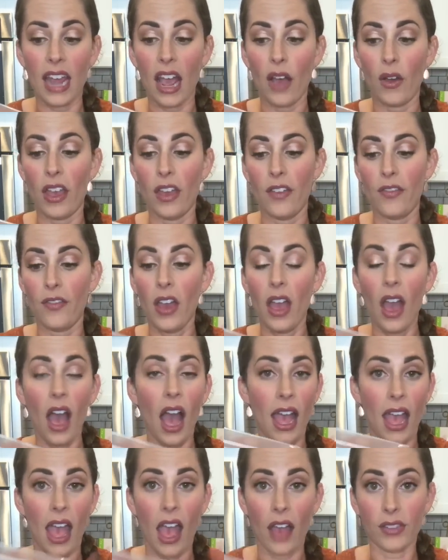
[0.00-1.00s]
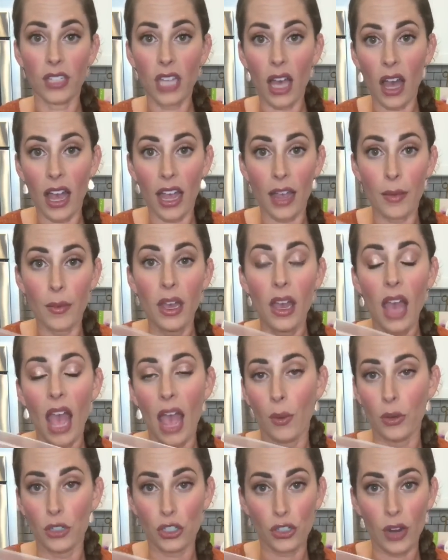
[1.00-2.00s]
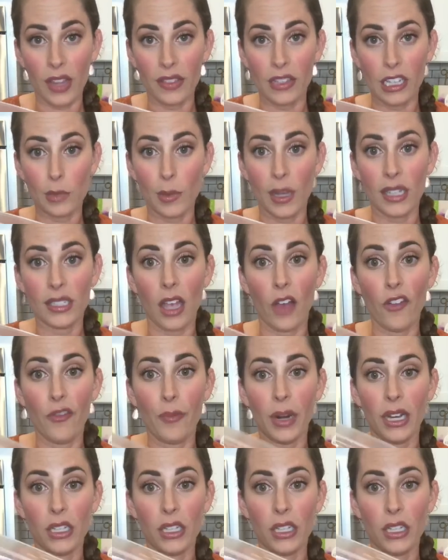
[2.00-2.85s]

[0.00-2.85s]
Now, if I have time, I would shred these myself,